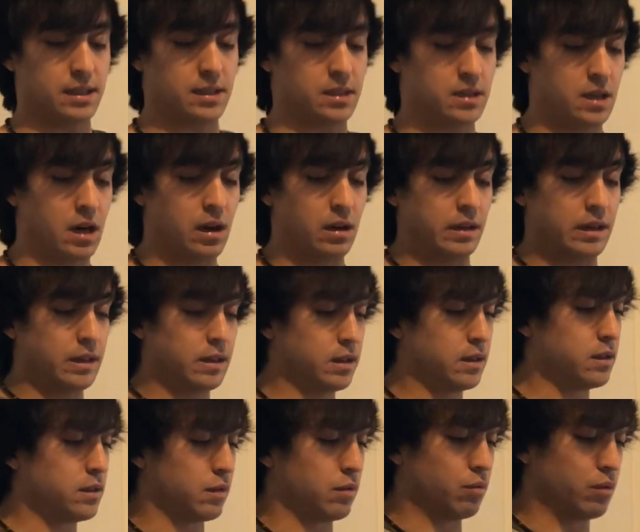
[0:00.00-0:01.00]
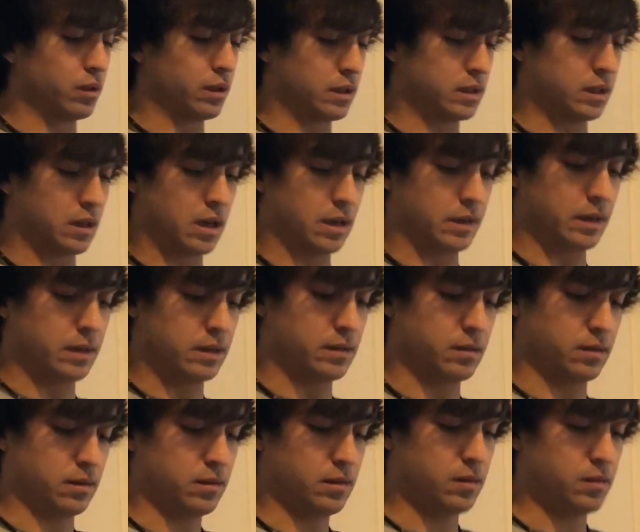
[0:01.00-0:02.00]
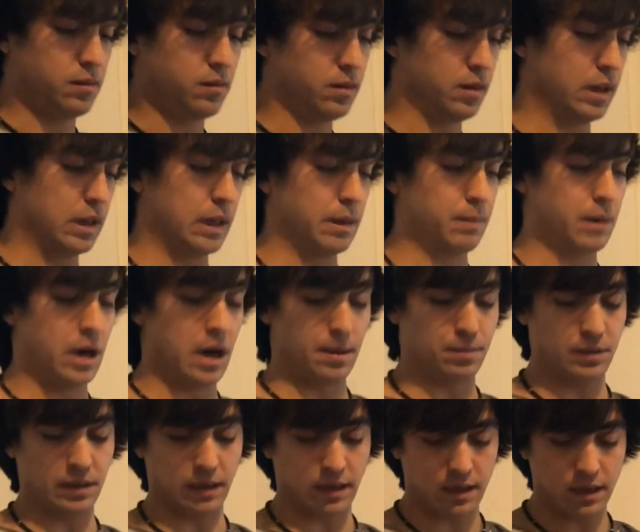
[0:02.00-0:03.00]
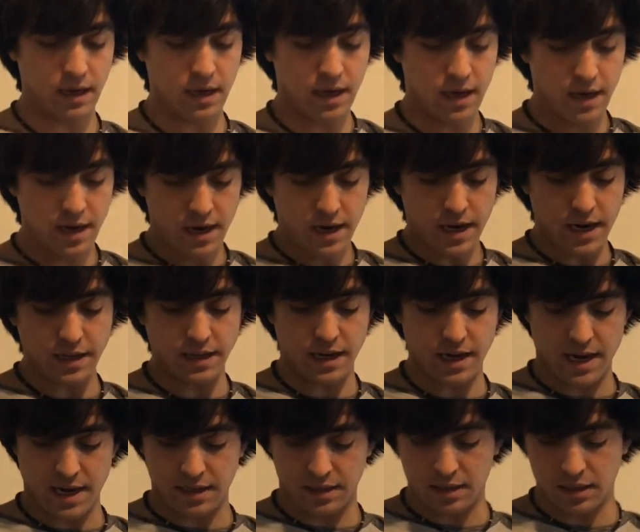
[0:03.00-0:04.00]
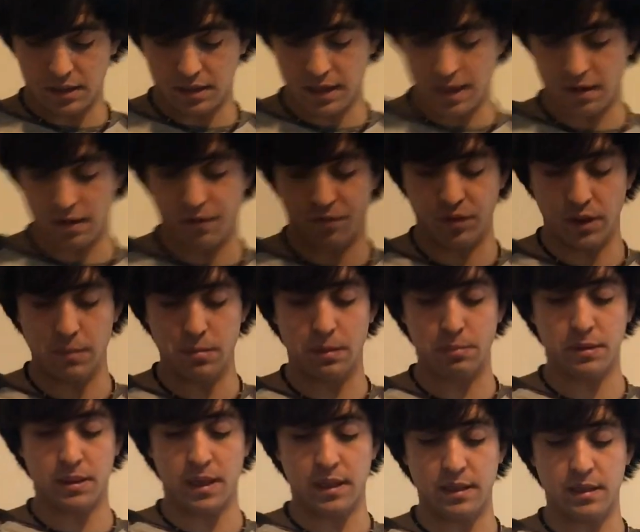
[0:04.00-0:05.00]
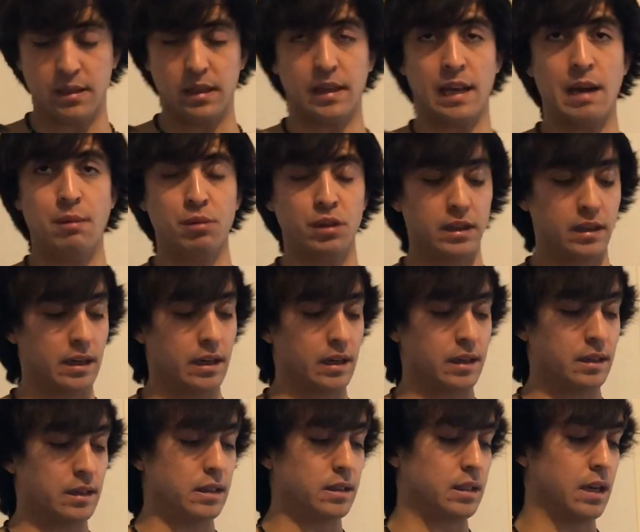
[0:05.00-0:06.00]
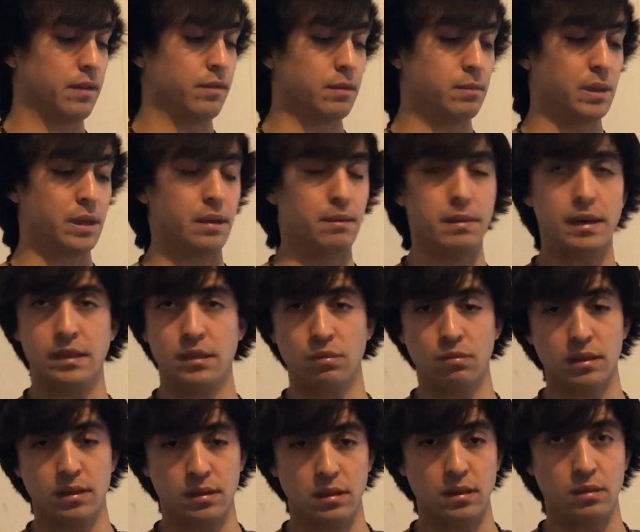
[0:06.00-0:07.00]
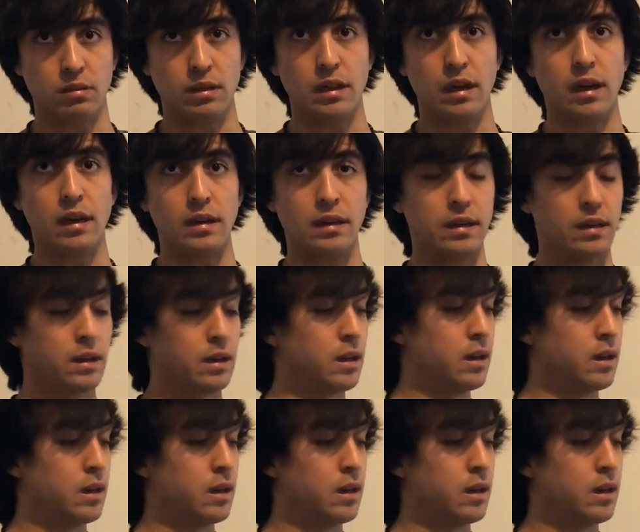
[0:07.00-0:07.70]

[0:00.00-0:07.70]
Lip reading: It's solid. It's a really solid optic. And then it has the standard flip-up sights that came with the gun. These haven't been messed with since we got it.